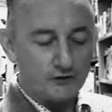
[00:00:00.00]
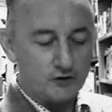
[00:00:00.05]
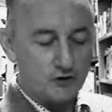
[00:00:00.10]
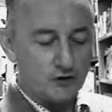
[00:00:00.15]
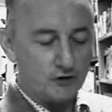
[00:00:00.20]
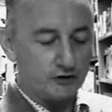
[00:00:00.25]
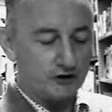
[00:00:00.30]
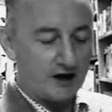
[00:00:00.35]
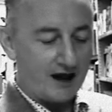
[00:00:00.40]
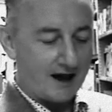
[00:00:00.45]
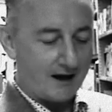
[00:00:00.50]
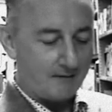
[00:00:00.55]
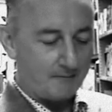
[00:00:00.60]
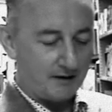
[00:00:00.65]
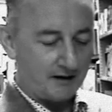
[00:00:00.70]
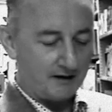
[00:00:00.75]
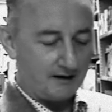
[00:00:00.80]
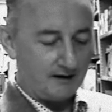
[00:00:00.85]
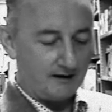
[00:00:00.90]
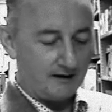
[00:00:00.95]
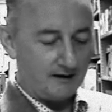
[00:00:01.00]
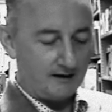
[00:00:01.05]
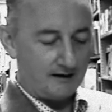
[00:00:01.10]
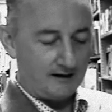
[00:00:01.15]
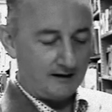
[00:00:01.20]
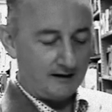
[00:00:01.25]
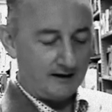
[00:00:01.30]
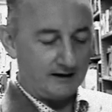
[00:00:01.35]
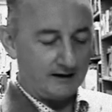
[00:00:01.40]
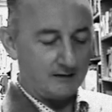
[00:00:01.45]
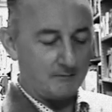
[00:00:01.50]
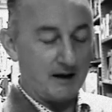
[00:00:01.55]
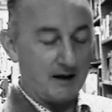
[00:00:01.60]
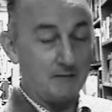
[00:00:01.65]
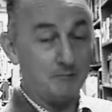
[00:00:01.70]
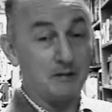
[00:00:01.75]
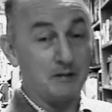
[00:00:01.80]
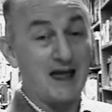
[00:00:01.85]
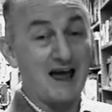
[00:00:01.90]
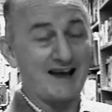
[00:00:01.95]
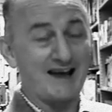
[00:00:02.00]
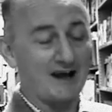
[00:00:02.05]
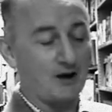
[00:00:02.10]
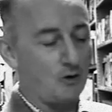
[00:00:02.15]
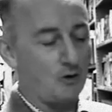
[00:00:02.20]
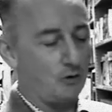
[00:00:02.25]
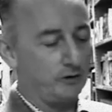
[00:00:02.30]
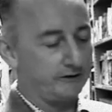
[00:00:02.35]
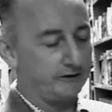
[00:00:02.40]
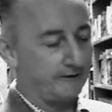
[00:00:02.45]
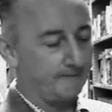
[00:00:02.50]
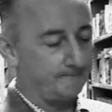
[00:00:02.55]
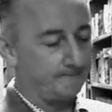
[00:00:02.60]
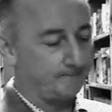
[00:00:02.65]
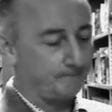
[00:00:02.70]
shoe tap, and a big black coat.